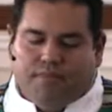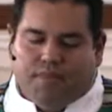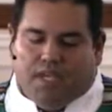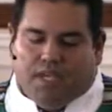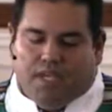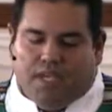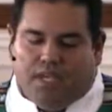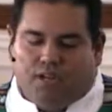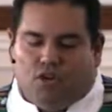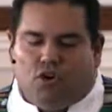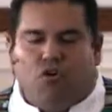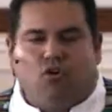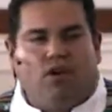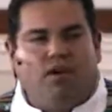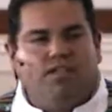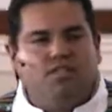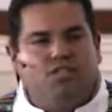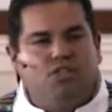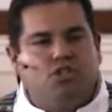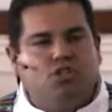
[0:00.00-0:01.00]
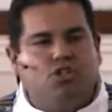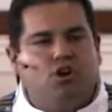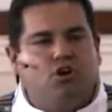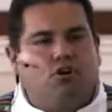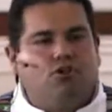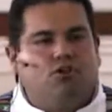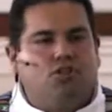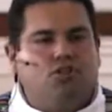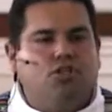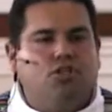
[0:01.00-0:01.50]
In Christ's
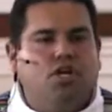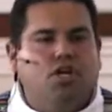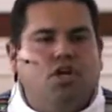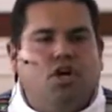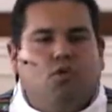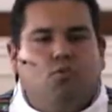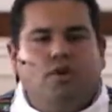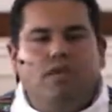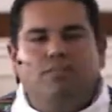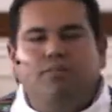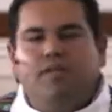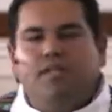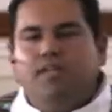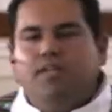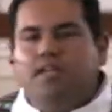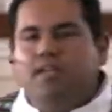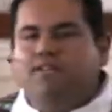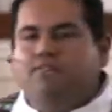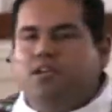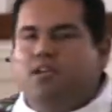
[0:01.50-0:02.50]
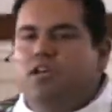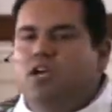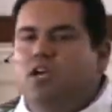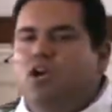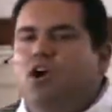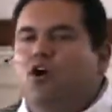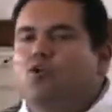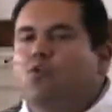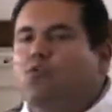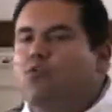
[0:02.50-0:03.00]
church, we believe in
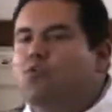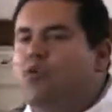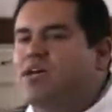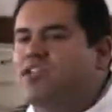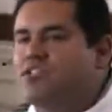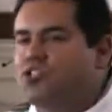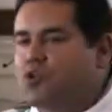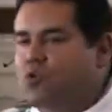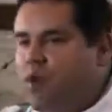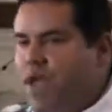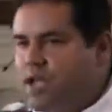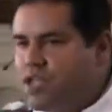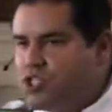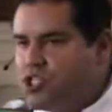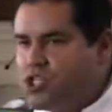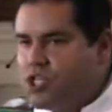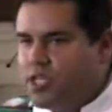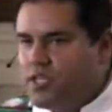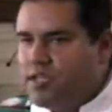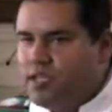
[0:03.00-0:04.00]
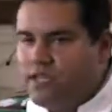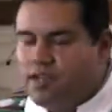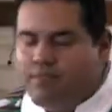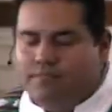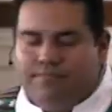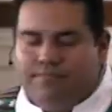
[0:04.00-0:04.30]
resurrection.